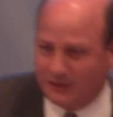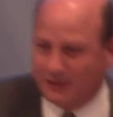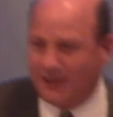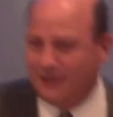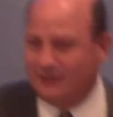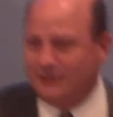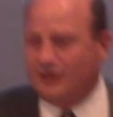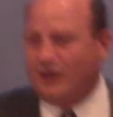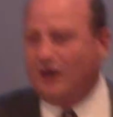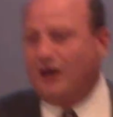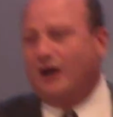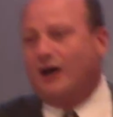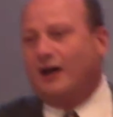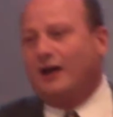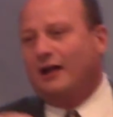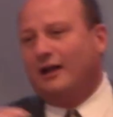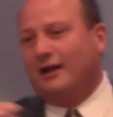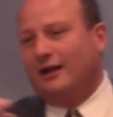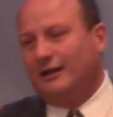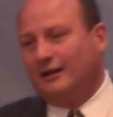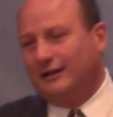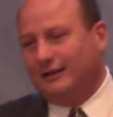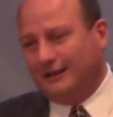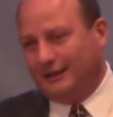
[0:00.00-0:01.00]
change
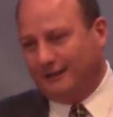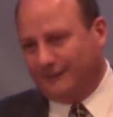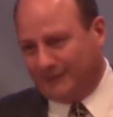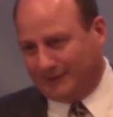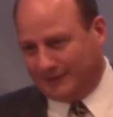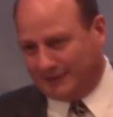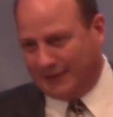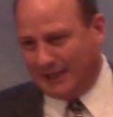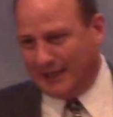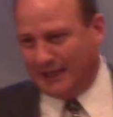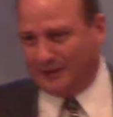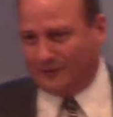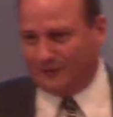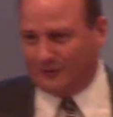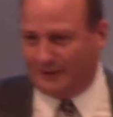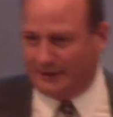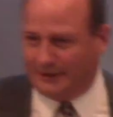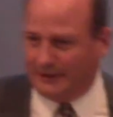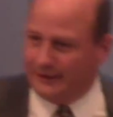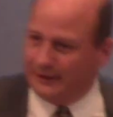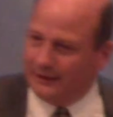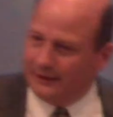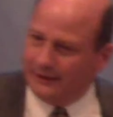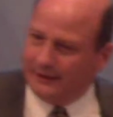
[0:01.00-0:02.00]
all of the
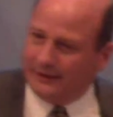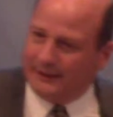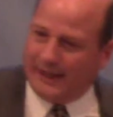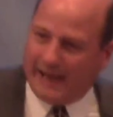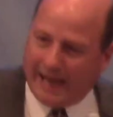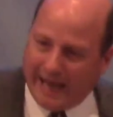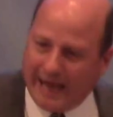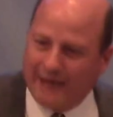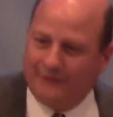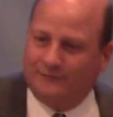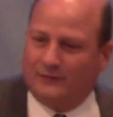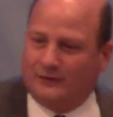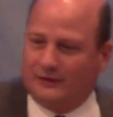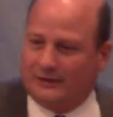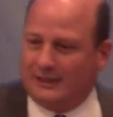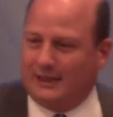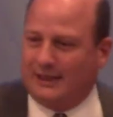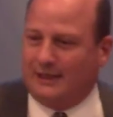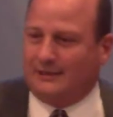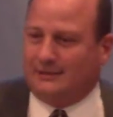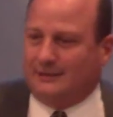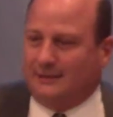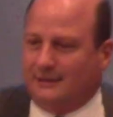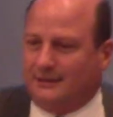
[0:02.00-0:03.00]
lottery
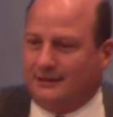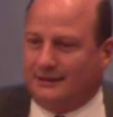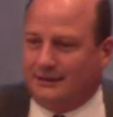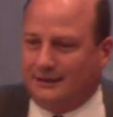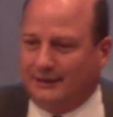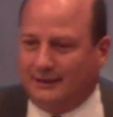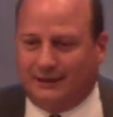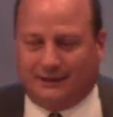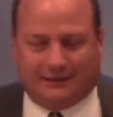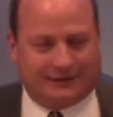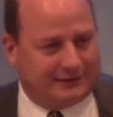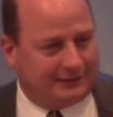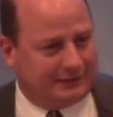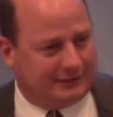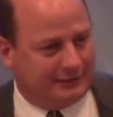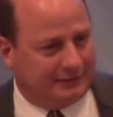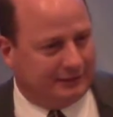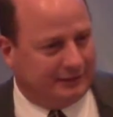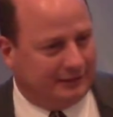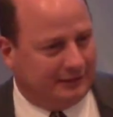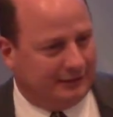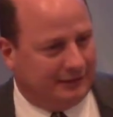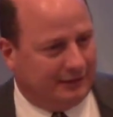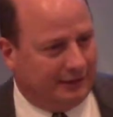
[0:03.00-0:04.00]
advertising to this.
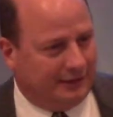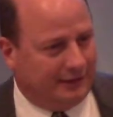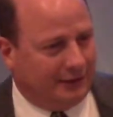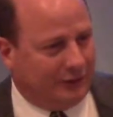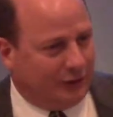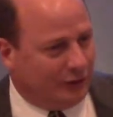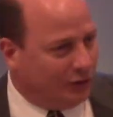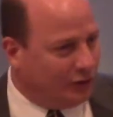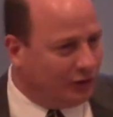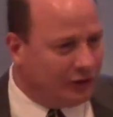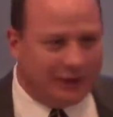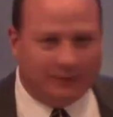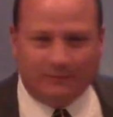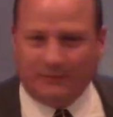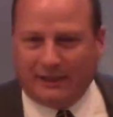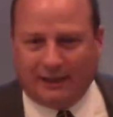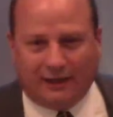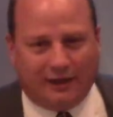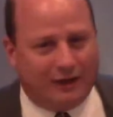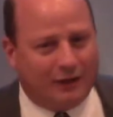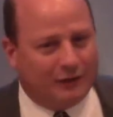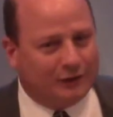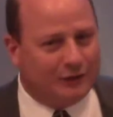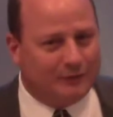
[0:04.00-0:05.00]
You give me
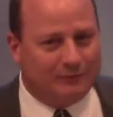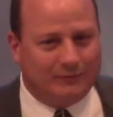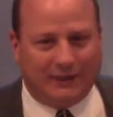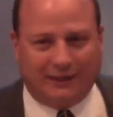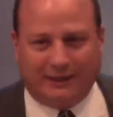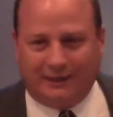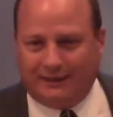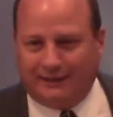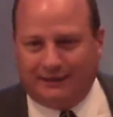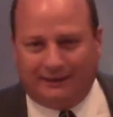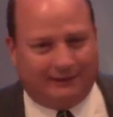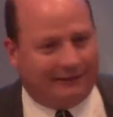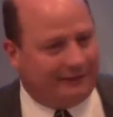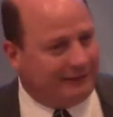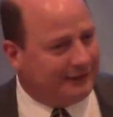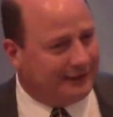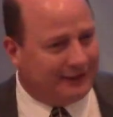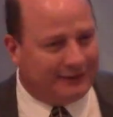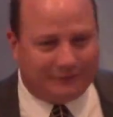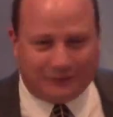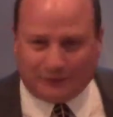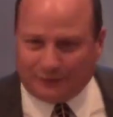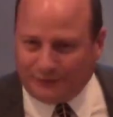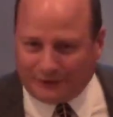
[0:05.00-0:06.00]
all your money and I'll
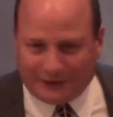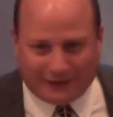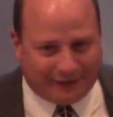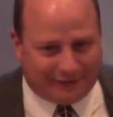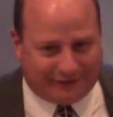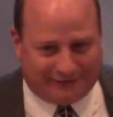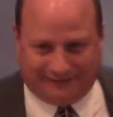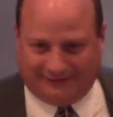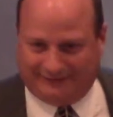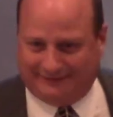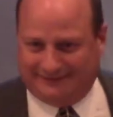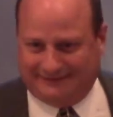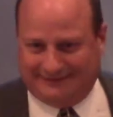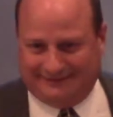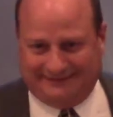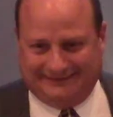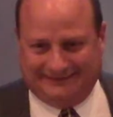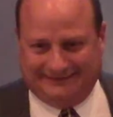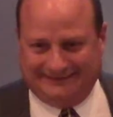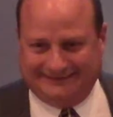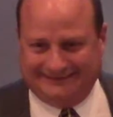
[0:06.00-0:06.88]
give you nothing.